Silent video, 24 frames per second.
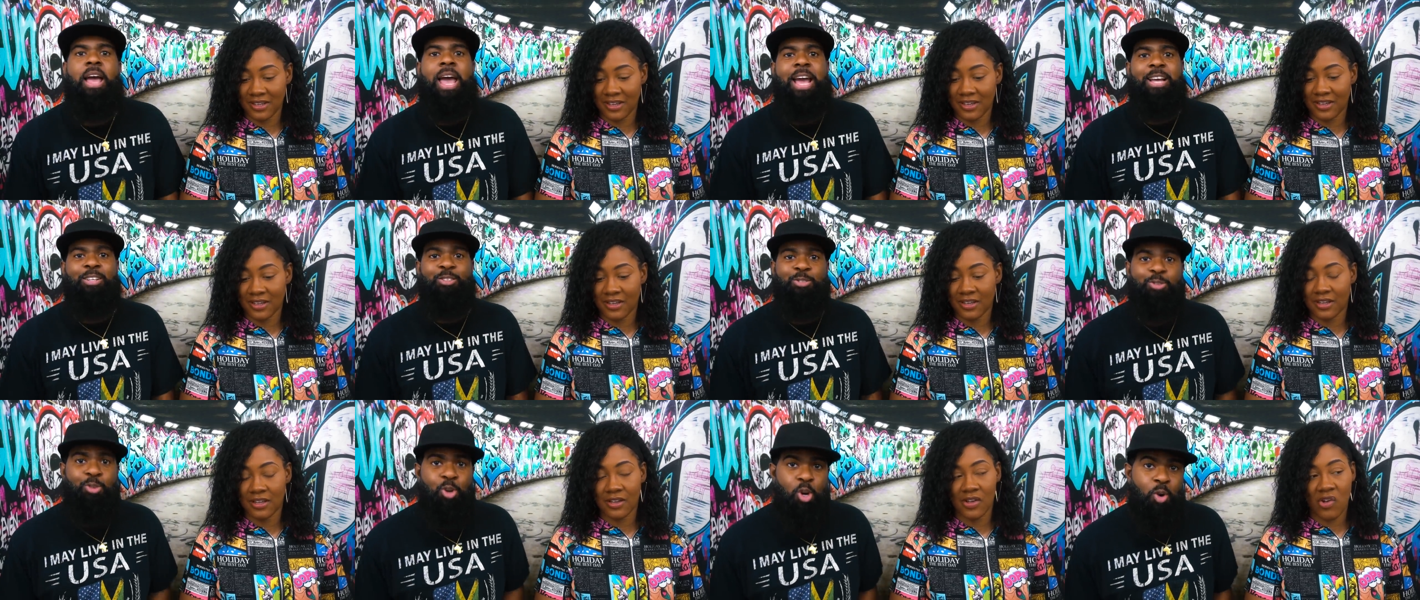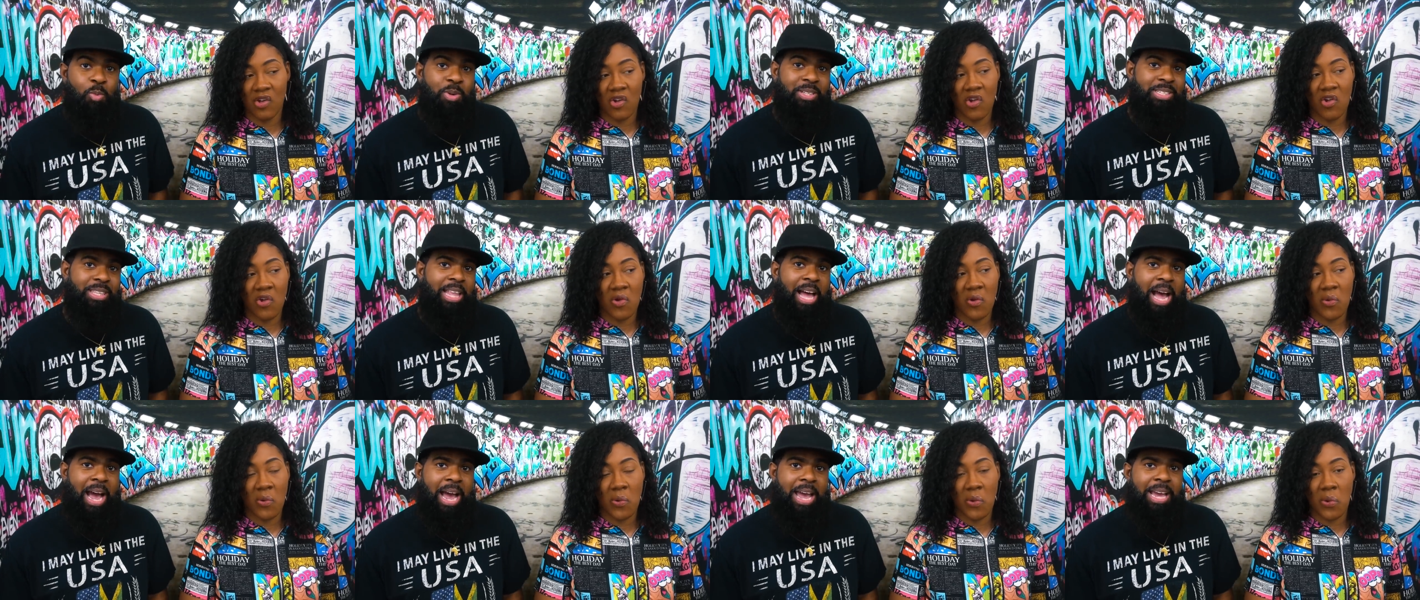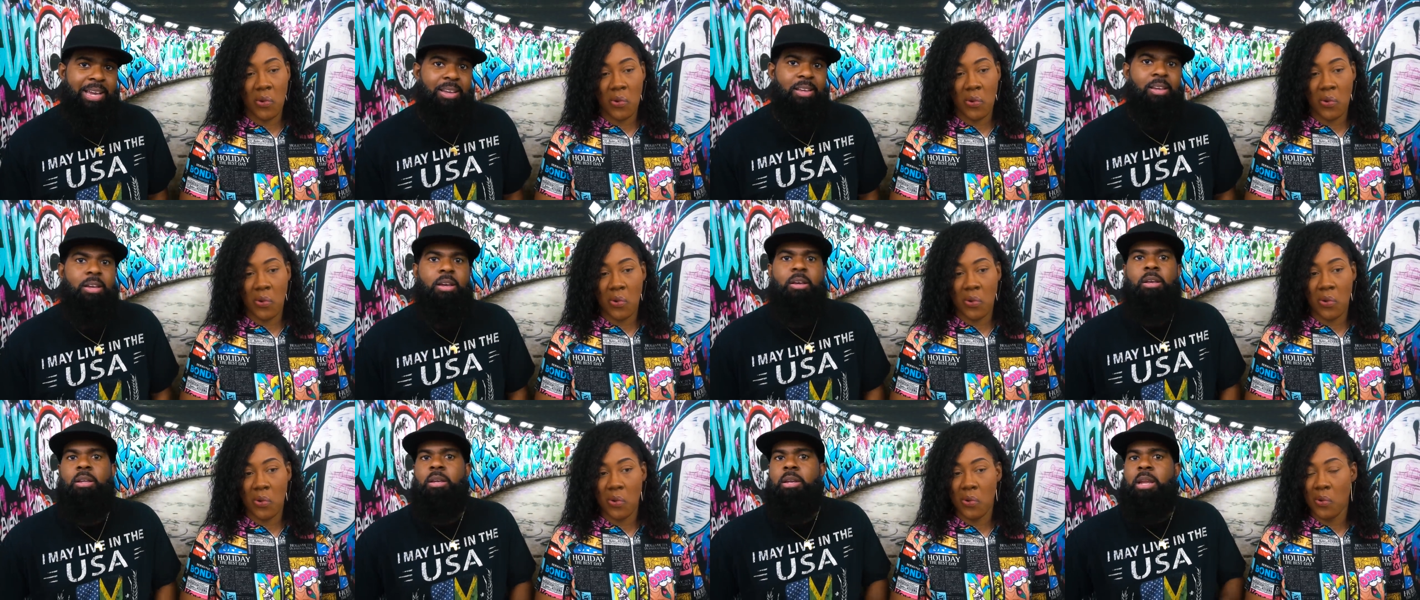Speaker 1: And Drew was like,
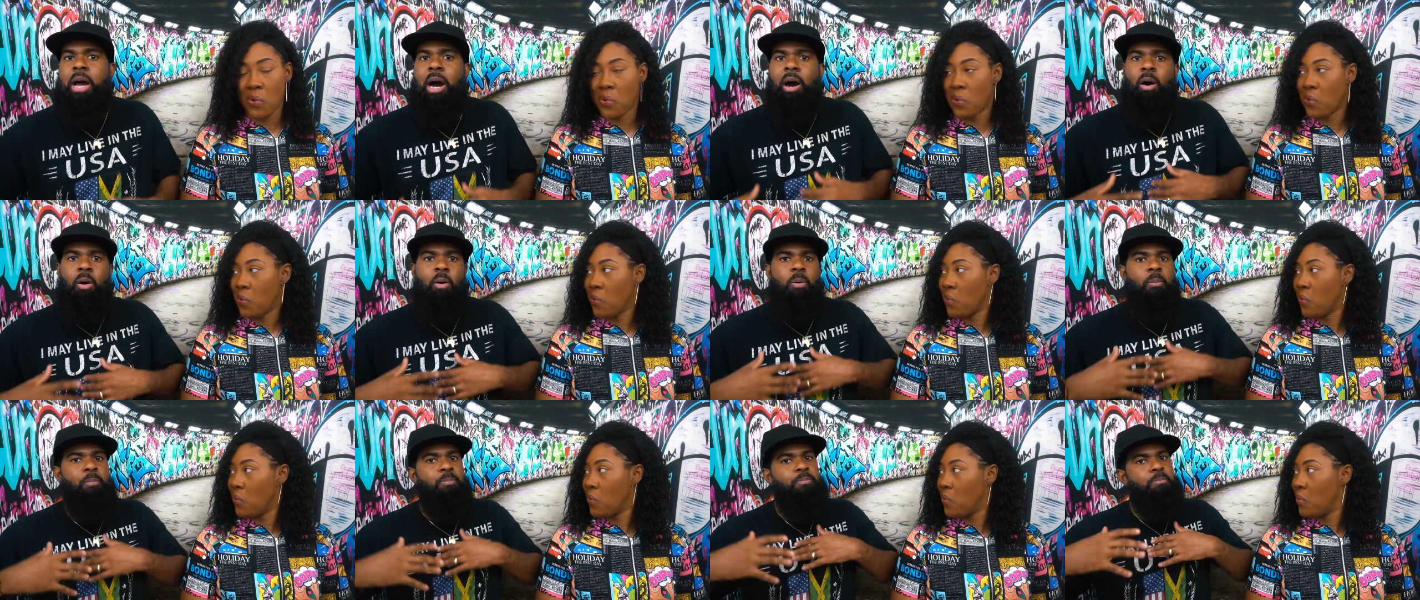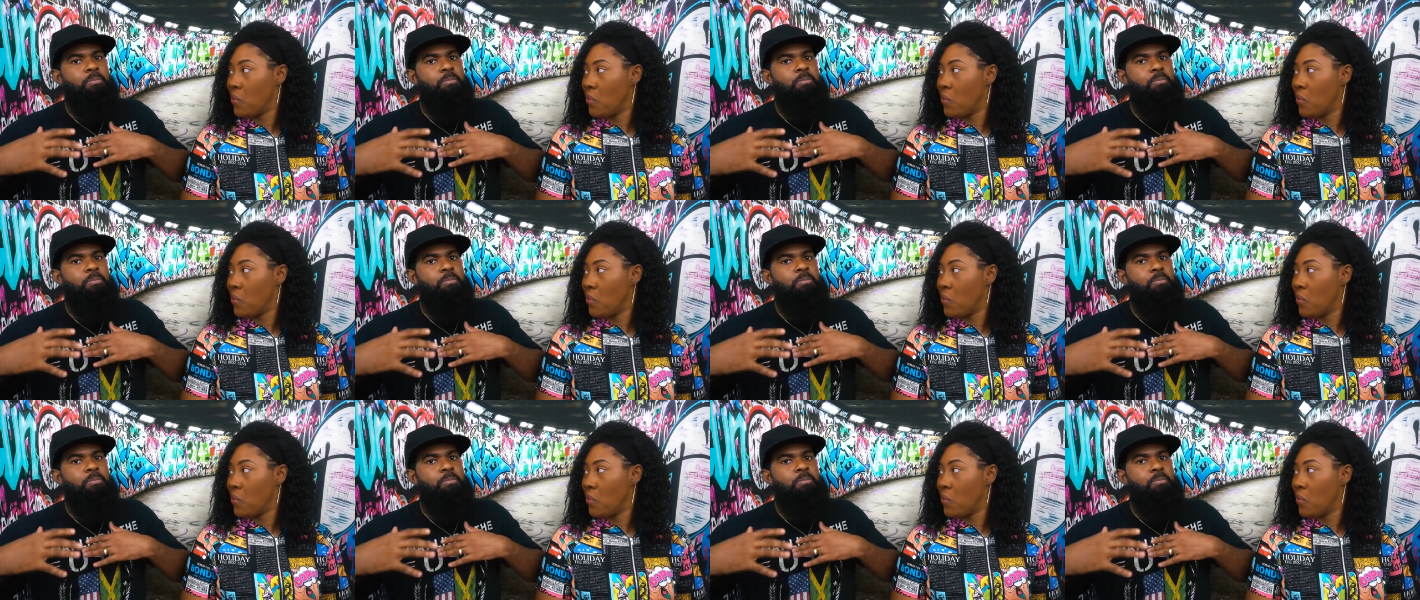no,